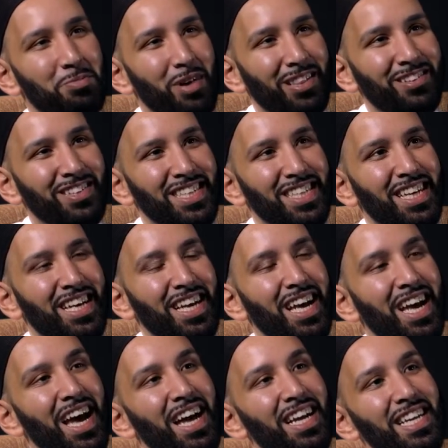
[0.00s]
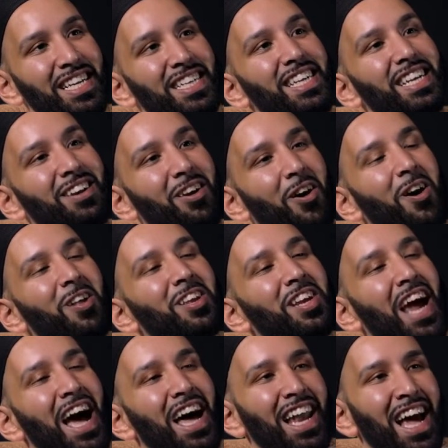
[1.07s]
brothers. And he did it all in
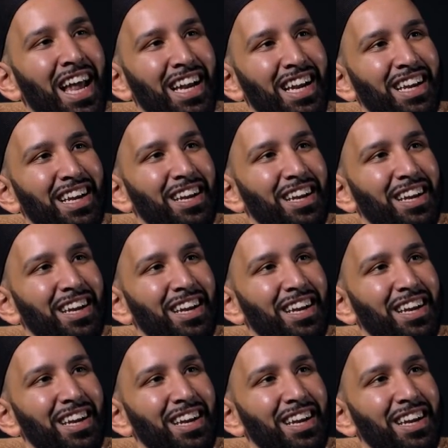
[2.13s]
halal.